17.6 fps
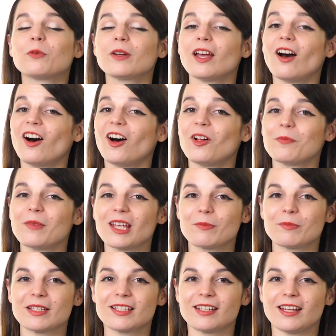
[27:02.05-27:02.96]
We all
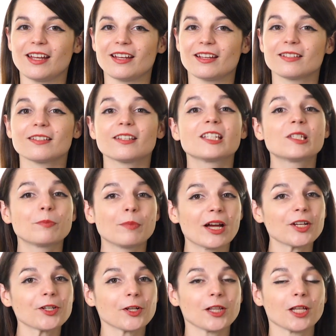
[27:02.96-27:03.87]
make mistakes,
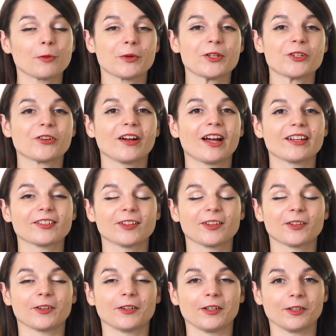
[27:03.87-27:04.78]
especially when trying
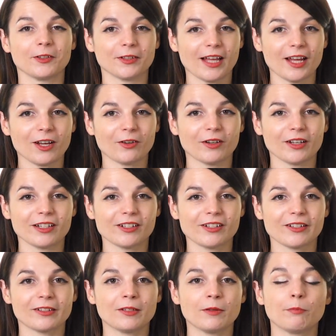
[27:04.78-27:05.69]
to learn a new
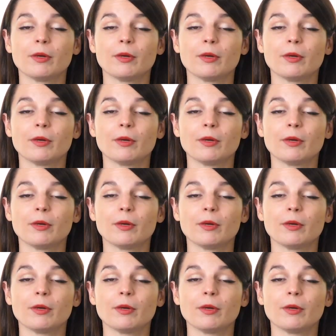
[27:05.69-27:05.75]
language.